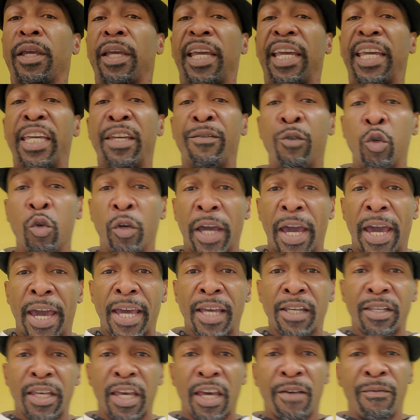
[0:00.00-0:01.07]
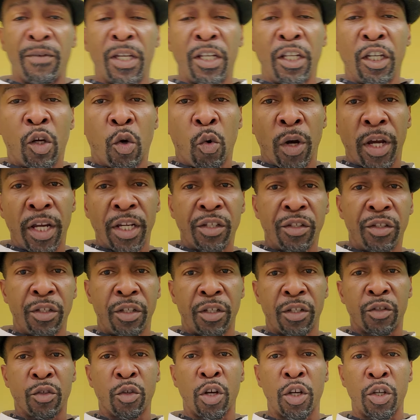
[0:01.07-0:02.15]
If you guys have any
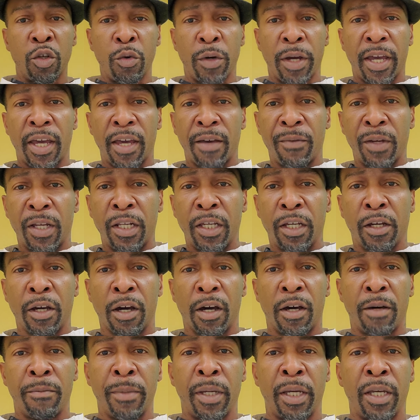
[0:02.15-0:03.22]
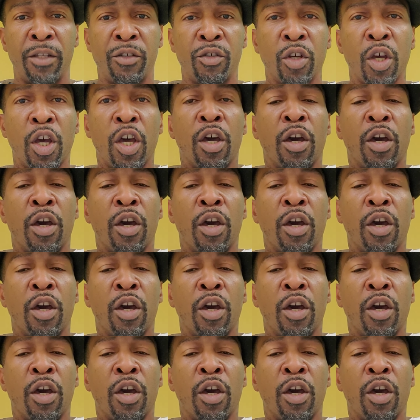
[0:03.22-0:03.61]
questions or you have any comments,